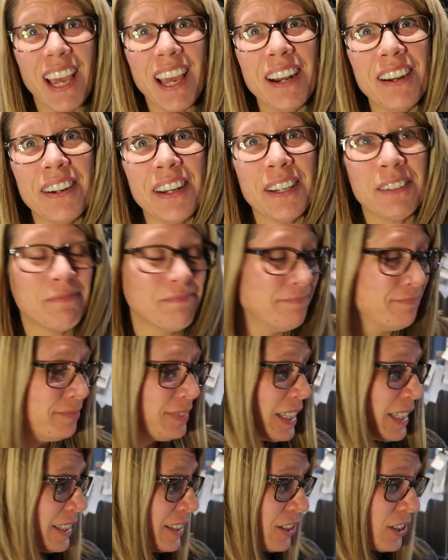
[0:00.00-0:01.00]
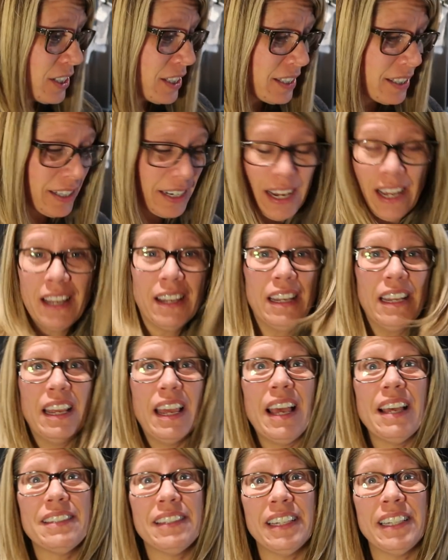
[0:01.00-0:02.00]
I don't know, it just
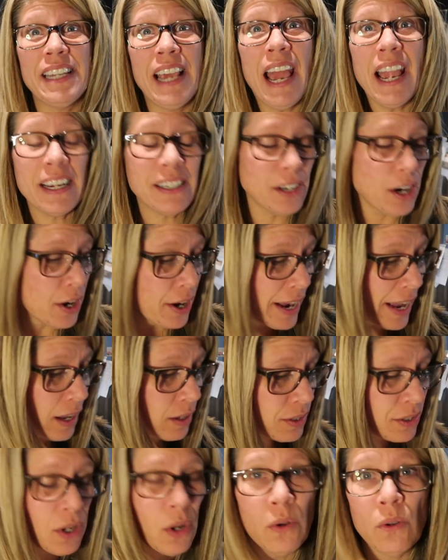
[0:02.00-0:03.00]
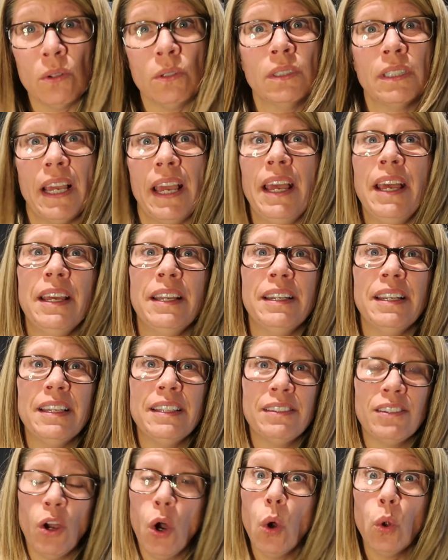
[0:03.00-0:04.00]
has attacked our household and
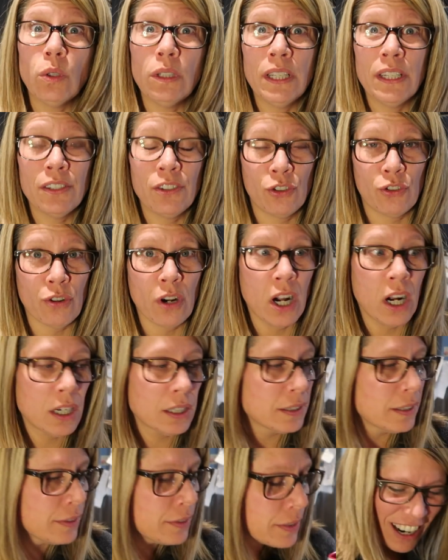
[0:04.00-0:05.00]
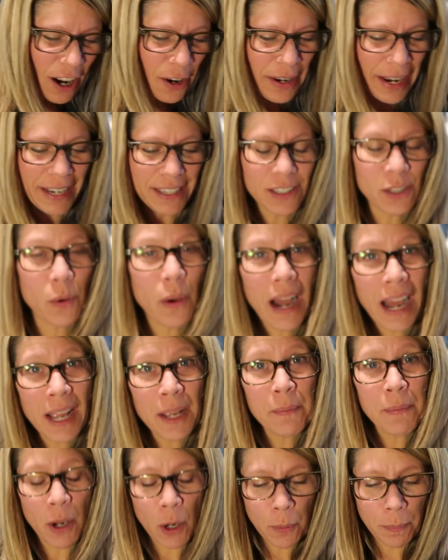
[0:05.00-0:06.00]
it's holding strong. Okay, so I
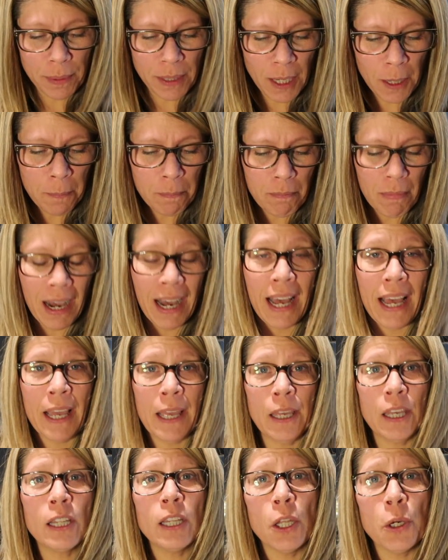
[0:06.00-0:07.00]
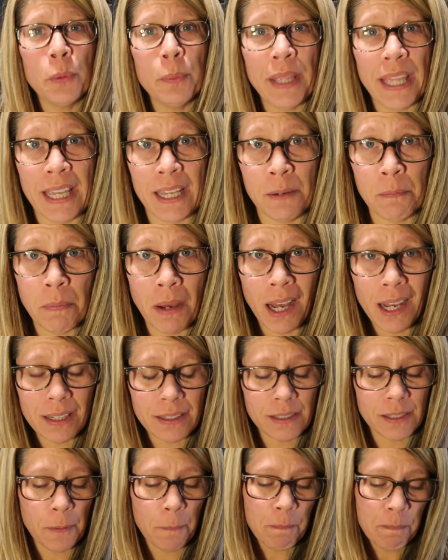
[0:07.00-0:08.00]
am opening my Globe In
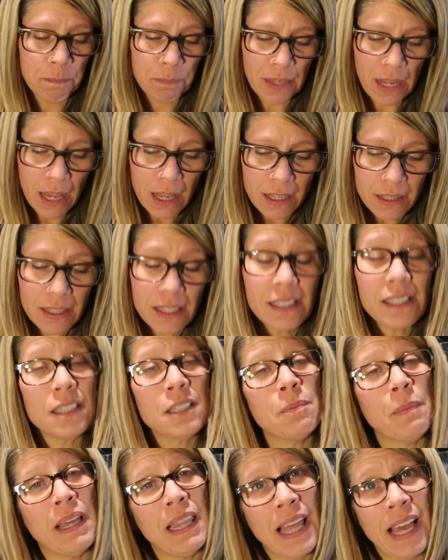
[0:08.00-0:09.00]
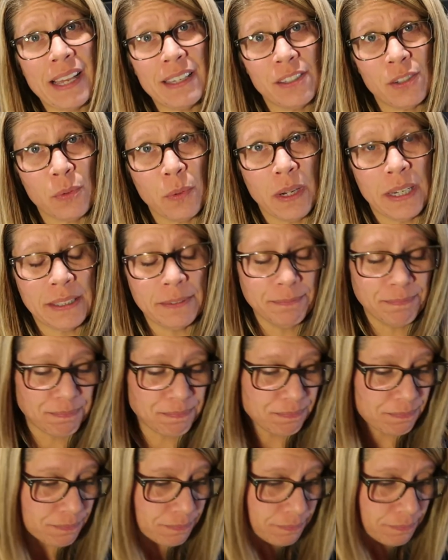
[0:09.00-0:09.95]
box. This is my last one.